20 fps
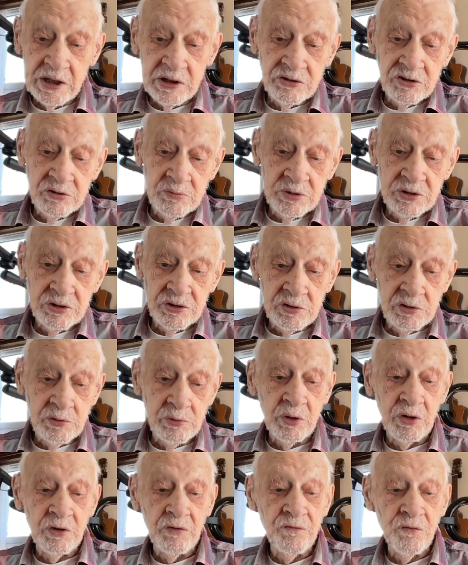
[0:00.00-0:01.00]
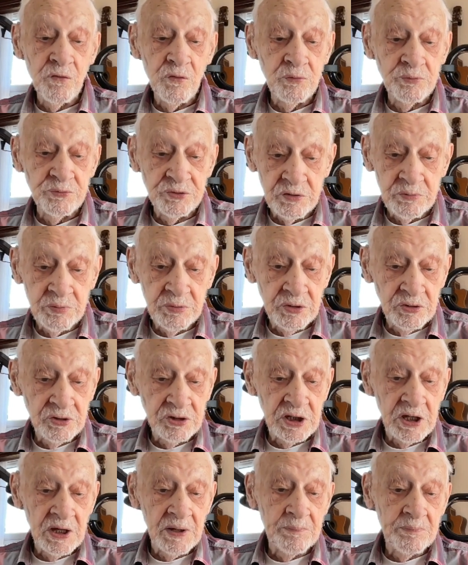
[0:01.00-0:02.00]
instruments and to other forms of
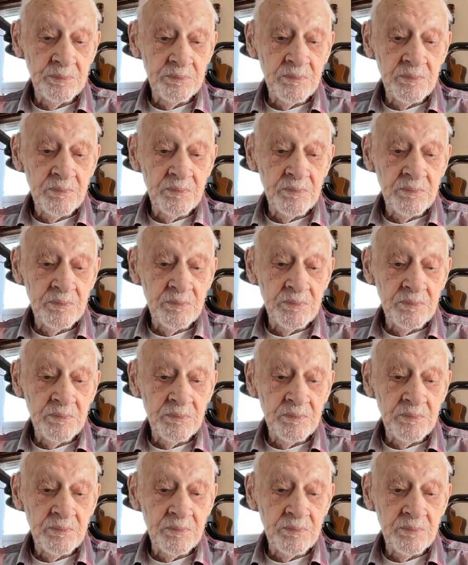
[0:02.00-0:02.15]
music.